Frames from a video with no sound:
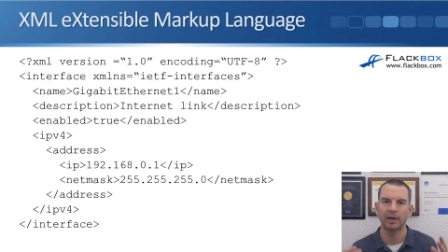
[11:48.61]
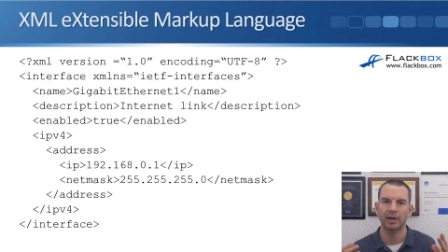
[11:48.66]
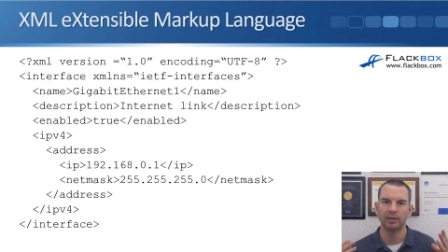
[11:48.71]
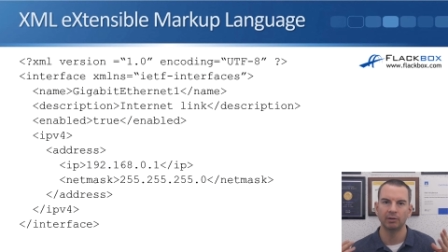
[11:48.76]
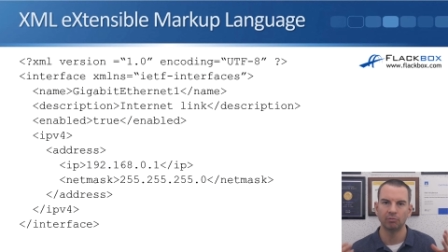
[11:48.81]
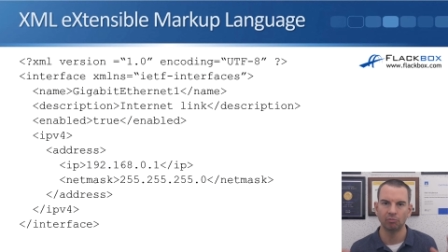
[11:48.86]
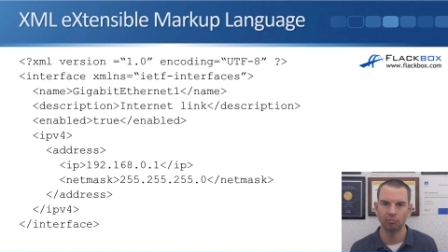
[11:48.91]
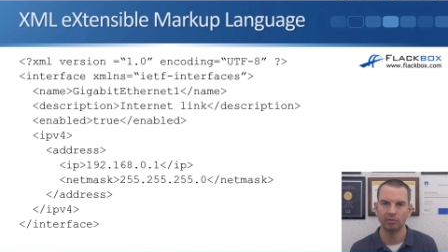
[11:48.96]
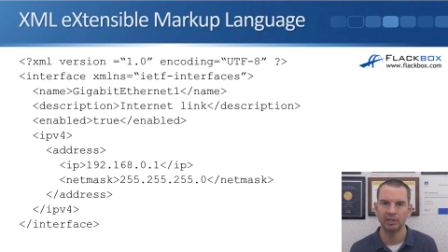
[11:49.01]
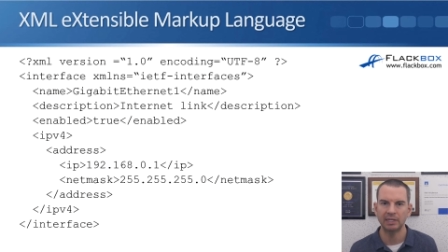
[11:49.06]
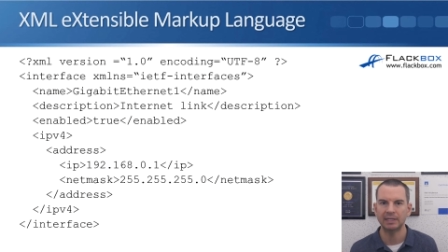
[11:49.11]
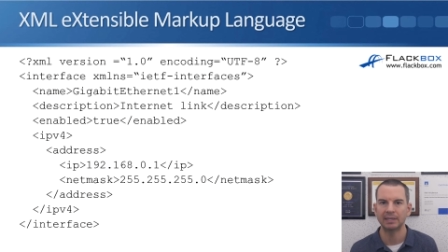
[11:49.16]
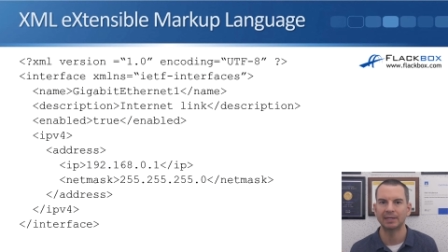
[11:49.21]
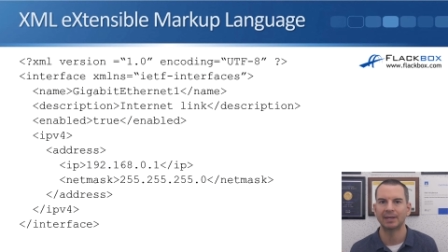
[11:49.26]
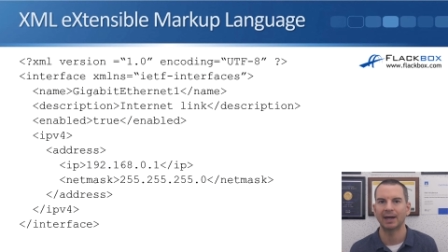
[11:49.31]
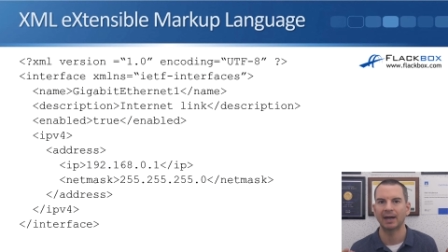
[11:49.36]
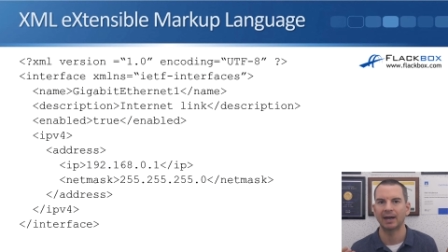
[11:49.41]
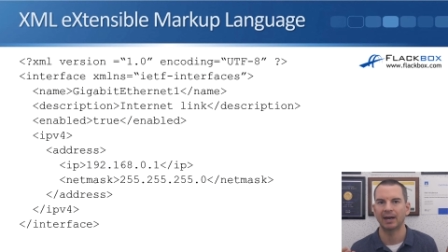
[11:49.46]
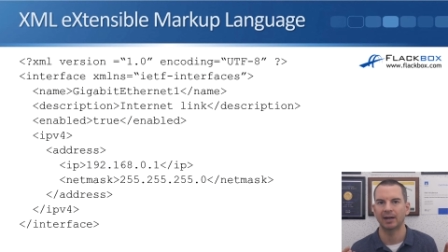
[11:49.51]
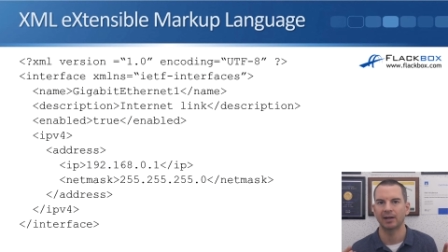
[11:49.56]
and read
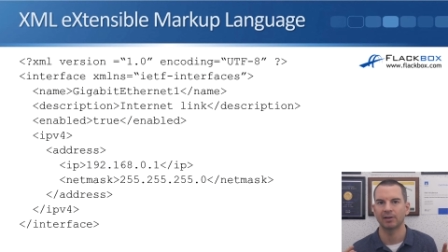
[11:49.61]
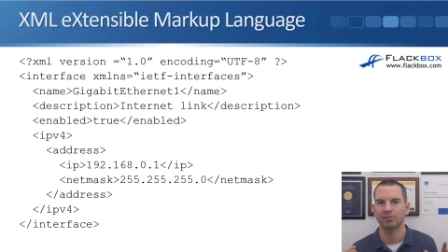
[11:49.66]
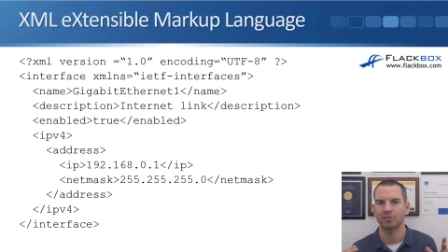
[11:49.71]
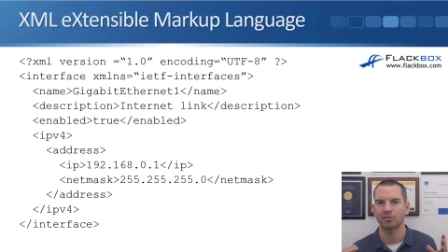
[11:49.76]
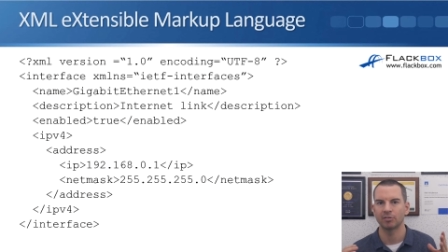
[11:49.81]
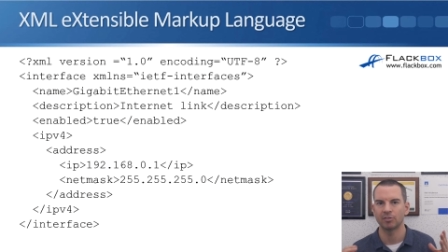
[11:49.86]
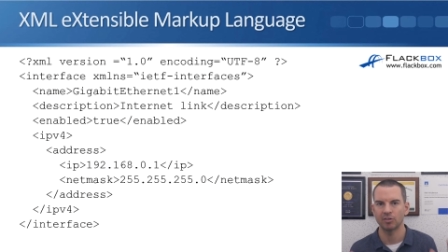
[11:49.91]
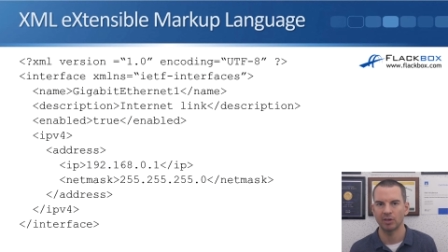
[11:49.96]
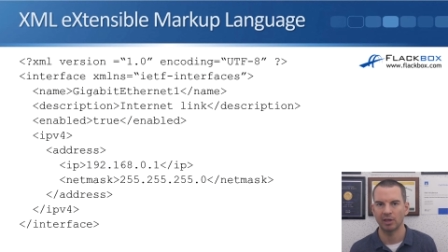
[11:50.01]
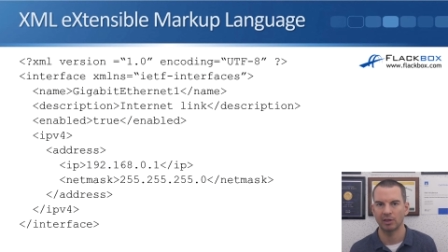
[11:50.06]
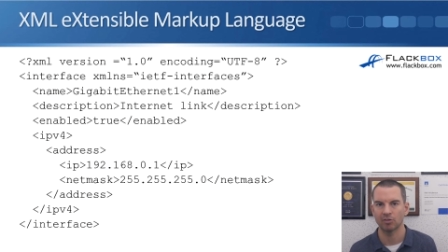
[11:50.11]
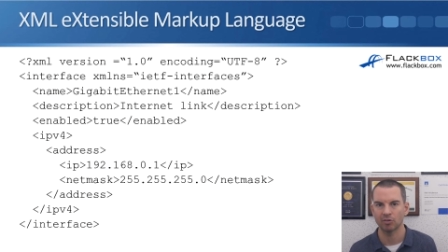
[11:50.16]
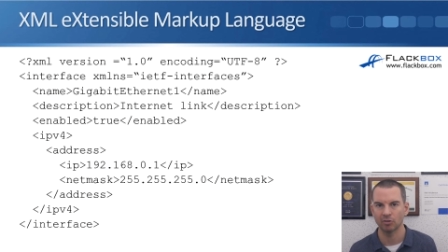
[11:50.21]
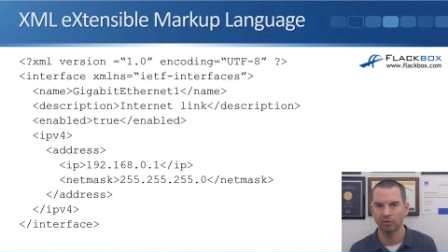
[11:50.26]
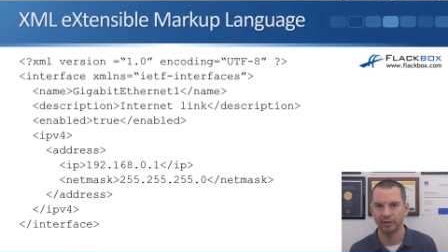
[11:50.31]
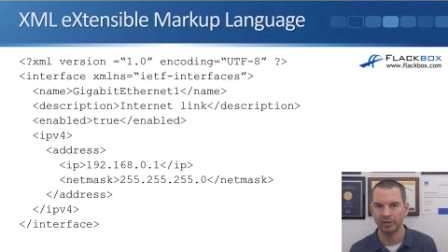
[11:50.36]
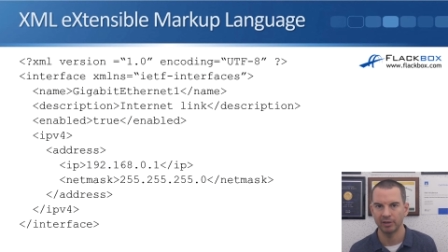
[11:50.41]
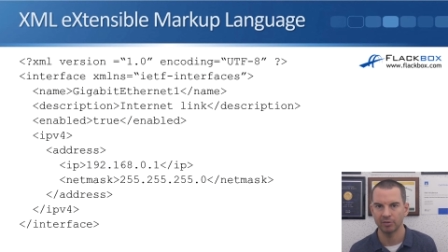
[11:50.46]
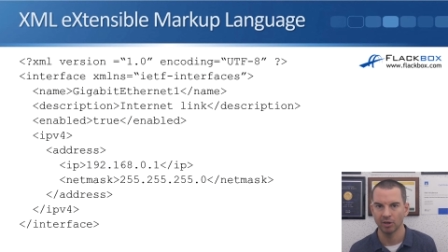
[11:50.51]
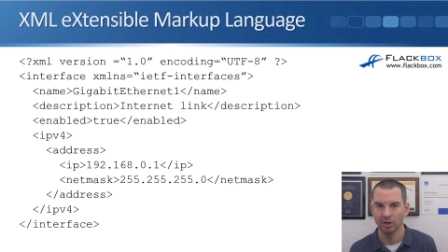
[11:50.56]
as
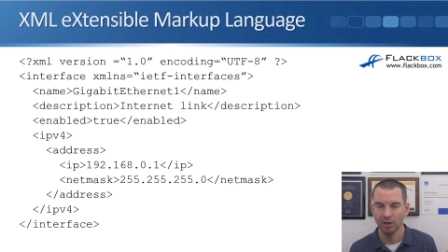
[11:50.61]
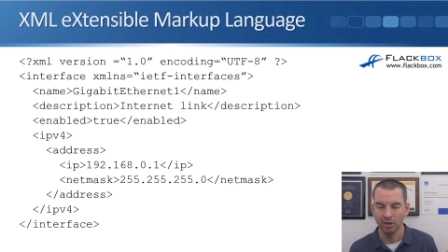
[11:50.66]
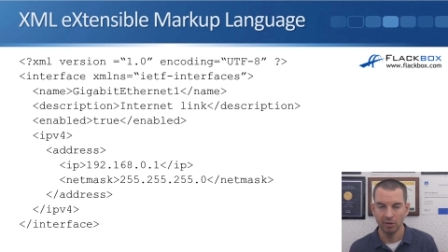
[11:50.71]
JSON is.